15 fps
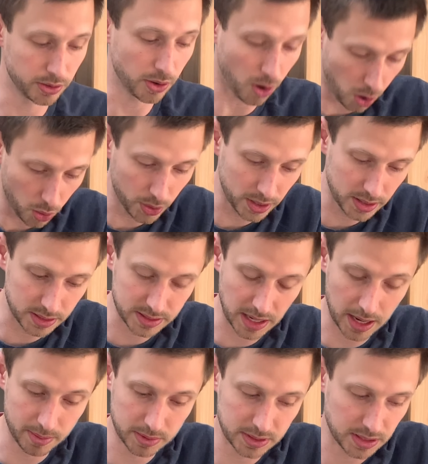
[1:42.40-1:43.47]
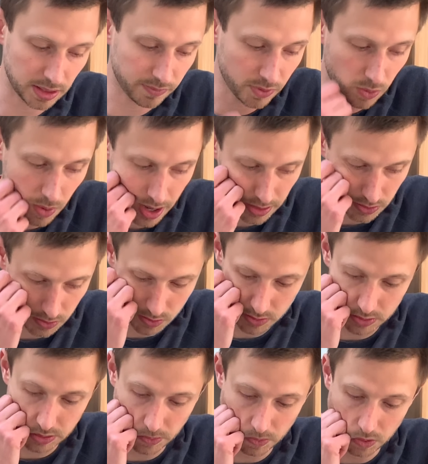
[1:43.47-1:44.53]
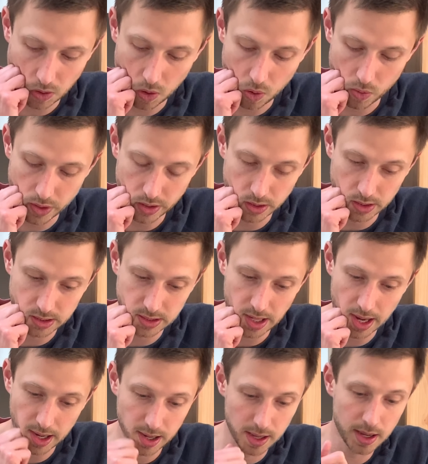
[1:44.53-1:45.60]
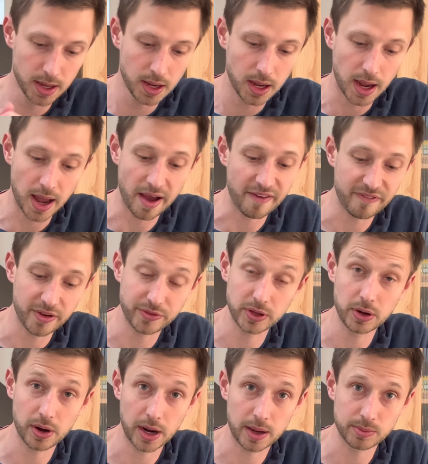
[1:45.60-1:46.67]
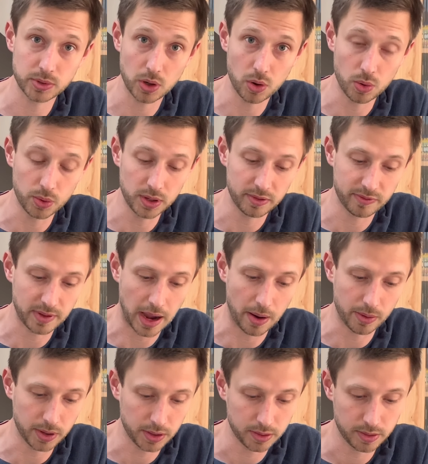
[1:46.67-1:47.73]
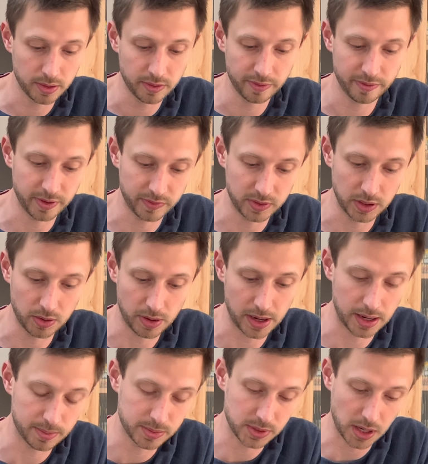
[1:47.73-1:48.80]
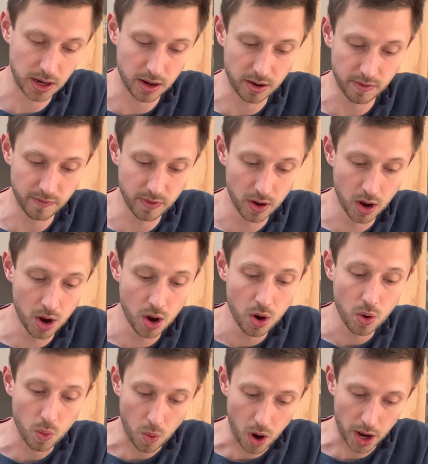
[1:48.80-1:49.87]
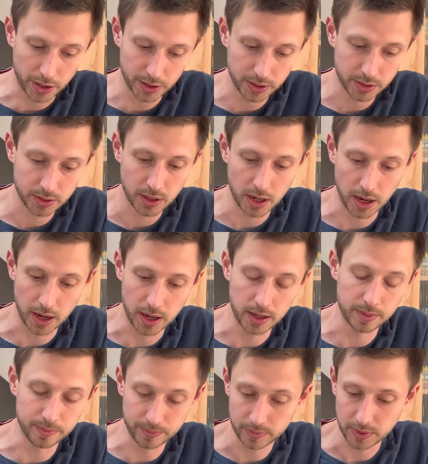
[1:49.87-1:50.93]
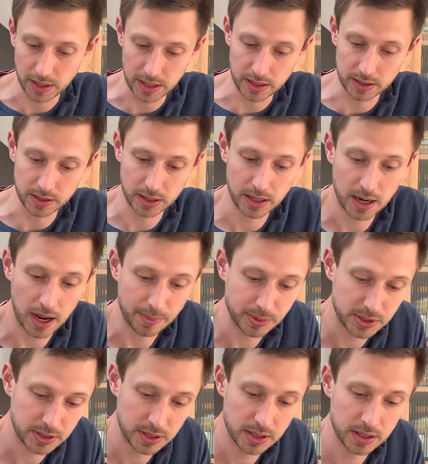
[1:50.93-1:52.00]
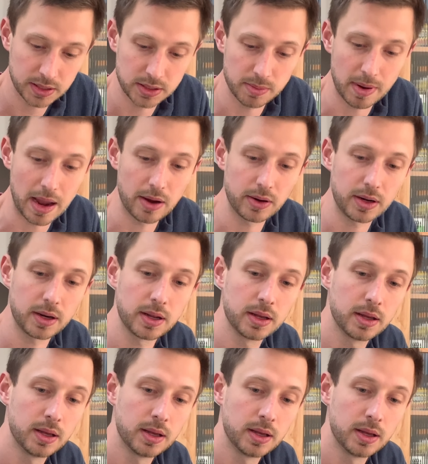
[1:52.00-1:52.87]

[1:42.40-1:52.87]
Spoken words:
the whole wheat this time instead of the white so you can see what the whole wheat looks like. 50 grams of whole wheat flour, 50 grams of water in cups. It's about